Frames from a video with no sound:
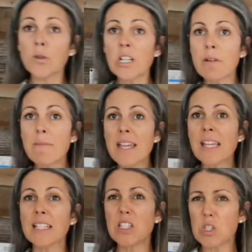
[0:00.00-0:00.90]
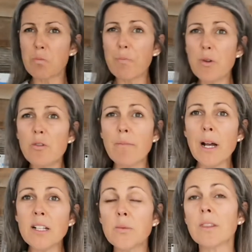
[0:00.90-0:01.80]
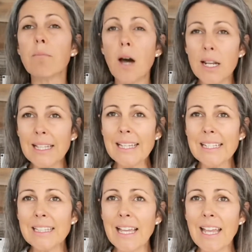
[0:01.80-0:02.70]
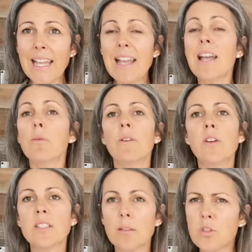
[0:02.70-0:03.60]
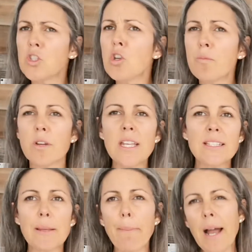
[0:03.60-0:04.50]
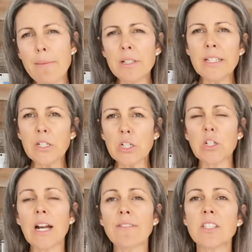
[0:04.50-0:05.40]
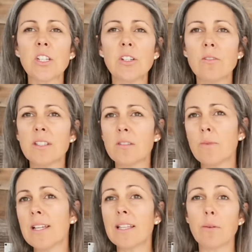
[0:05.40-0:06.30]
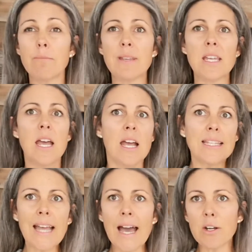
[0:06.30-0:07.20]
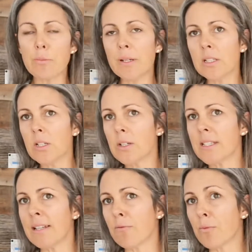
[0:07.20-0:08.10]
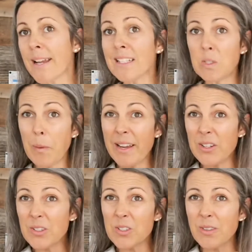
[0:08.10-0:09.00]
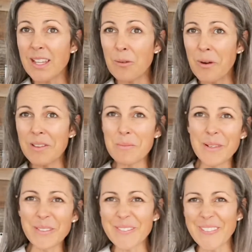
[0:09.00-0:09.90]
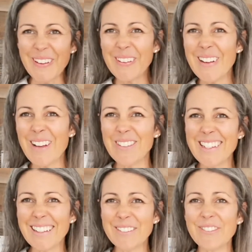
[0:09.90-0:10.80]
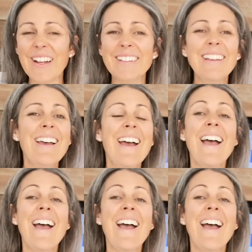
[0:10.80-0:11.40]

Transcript: going to be making spoon bugs with modeling clay. We've got some super easy pipe cleaner crafts to do this week that would be caterpillars and ring spiders so they can wear them on their finger and have a ton of fun.